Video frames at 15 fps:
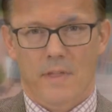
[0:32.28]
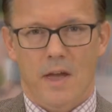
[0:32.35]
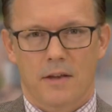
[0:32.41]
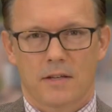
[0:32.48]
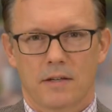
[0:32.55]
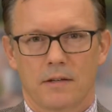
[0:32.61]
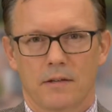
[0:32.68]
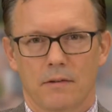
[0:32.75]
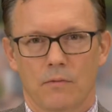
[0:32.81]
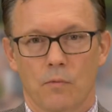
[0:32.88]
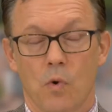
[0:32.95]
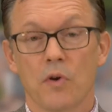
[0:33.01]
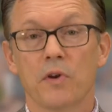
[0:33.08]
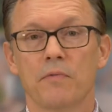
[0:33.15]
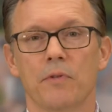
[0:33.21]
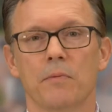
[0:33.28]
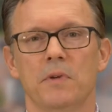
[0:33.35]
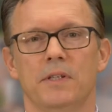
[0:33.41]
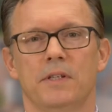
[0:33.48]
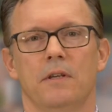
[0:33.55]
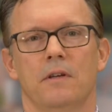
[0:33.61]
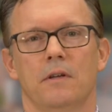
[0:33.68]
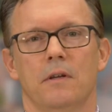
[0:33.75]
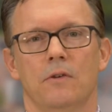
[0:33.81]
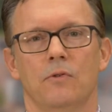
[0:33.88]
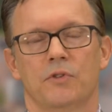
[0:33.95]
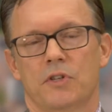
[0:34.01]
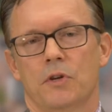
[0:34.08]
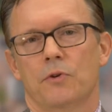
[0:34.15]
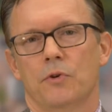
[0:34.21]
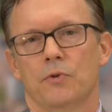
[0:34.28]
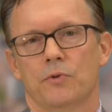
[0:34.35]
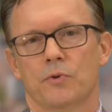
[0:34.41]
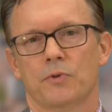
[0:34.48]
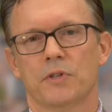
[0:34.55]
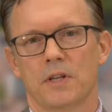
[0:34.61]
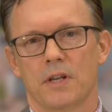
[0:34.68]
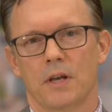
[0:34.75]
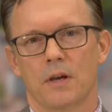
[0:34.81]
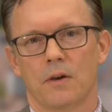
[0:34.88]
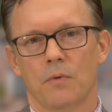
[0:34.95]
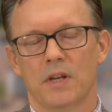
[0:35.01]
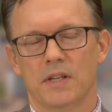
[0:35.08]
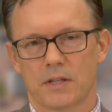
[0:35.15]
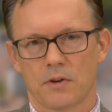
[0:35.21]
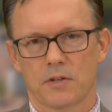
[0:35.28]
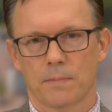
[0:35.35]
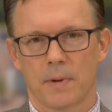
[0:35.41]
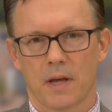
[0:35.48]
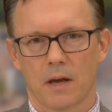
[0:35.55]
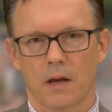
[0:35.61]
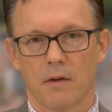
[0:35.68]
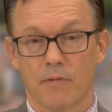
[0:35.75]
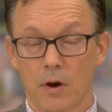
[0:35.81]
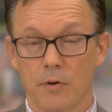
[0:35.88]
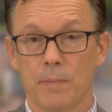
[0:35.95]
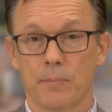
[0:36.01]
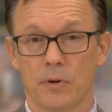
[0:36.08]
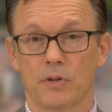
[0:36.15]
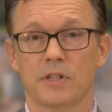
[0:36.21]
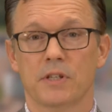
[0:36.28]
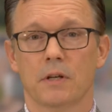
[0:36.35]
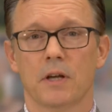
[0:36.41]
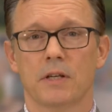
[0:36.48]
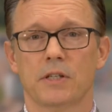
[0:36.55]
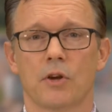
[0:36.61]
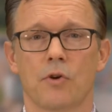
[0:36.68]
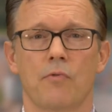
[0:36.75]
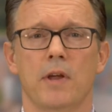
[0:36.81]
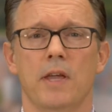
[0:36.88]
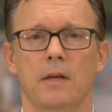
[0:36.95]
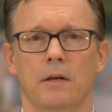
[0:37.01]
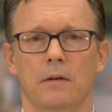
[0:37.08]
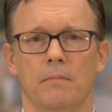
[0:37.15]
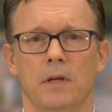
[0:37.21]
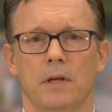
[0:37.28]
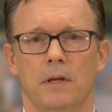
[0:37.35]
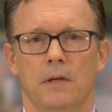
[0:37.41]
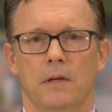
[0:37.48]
that. One of them is that your son or your daughter is going to pick a very personalised curriculum.